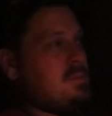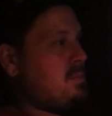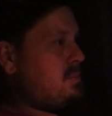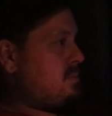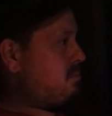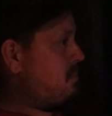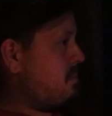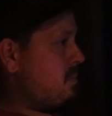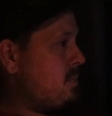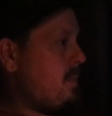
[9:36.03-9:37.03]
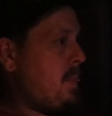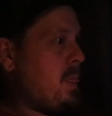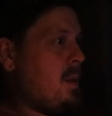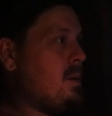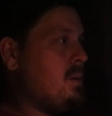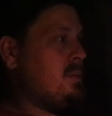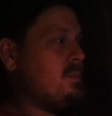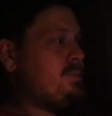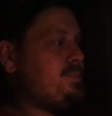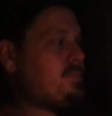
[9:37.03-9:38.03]
Like, I think it's only like 13
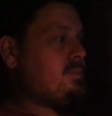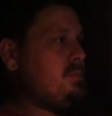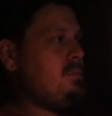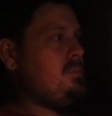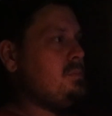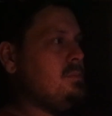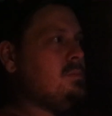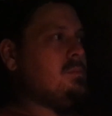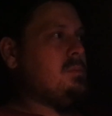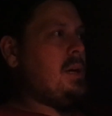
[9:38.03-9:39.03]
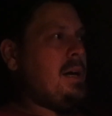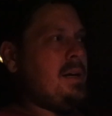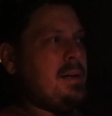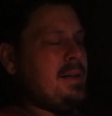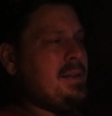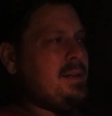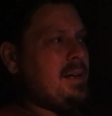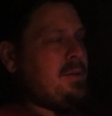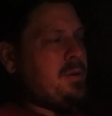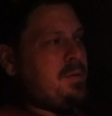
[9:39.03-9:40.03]
degrees of timing. I
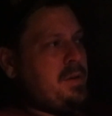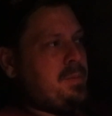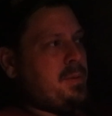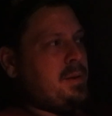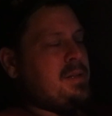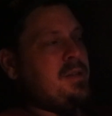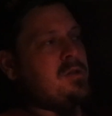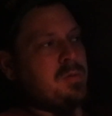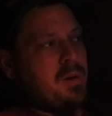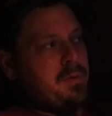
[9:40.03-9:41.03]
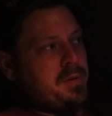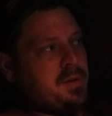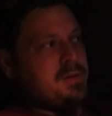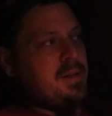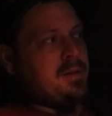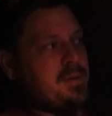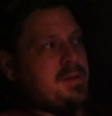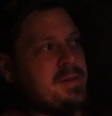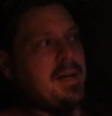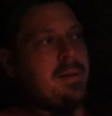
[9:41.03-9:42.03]
don't know if he put it, it's either 12 or 13
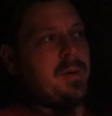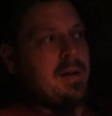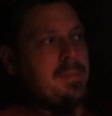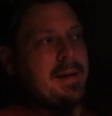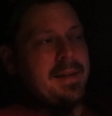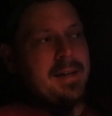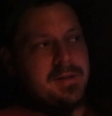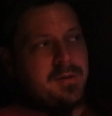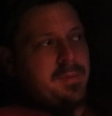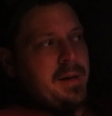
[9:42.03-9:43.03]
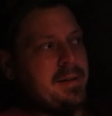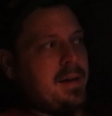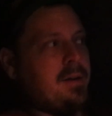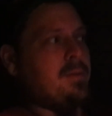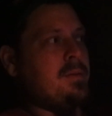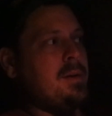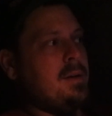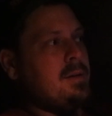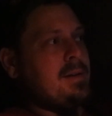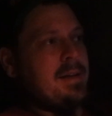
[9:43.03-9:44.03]
degrees of timing. I think he turned it back down.
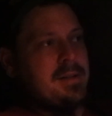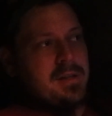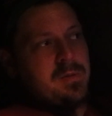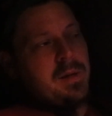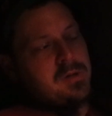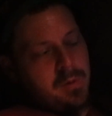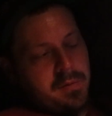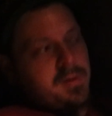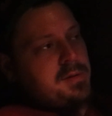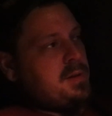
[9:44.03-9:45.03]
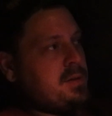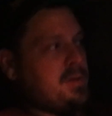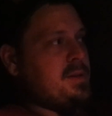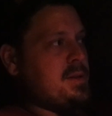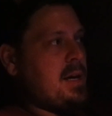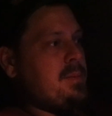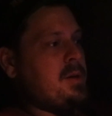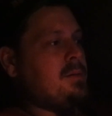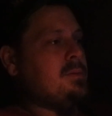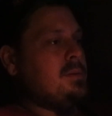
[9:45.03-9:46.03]
I think it's around 12 or 13 degrees of
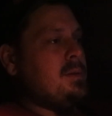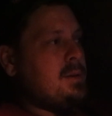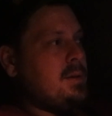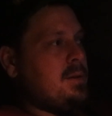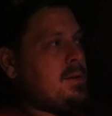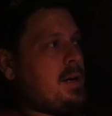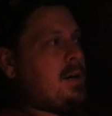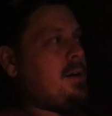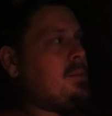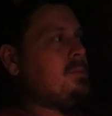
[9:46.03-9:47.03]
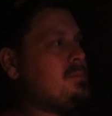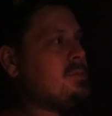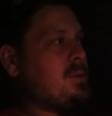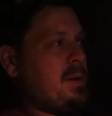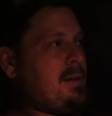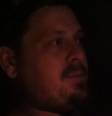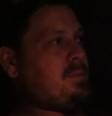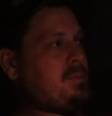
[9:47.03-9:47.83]
timing. So we have,